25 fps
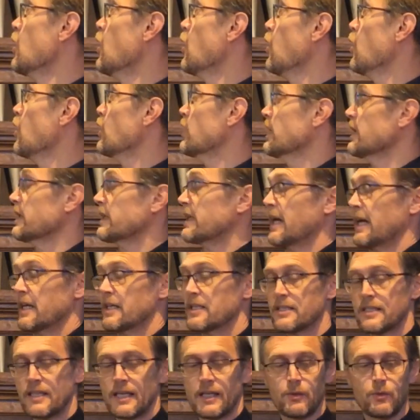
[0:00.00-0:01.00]
organ
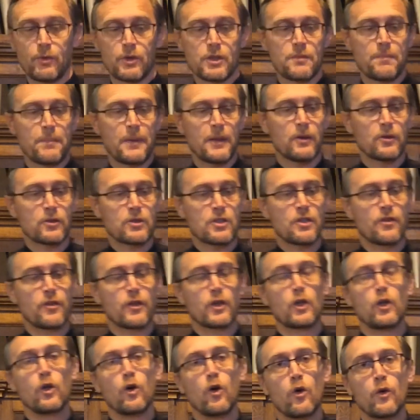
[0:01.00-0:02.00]
casing was built to the
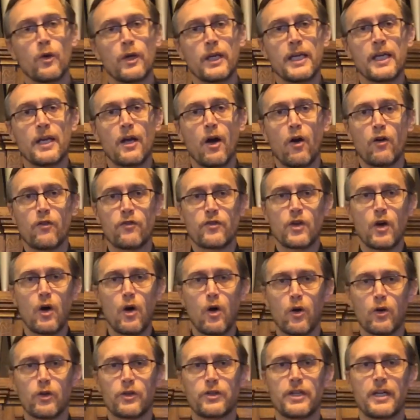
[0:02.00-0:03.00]
glory of
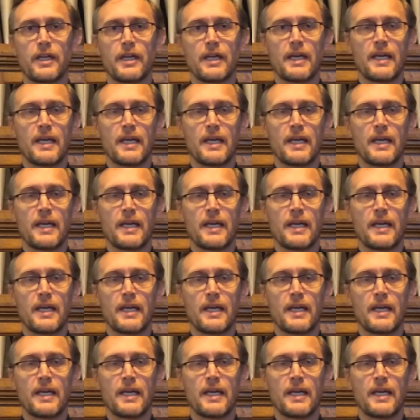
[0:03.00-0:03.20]
God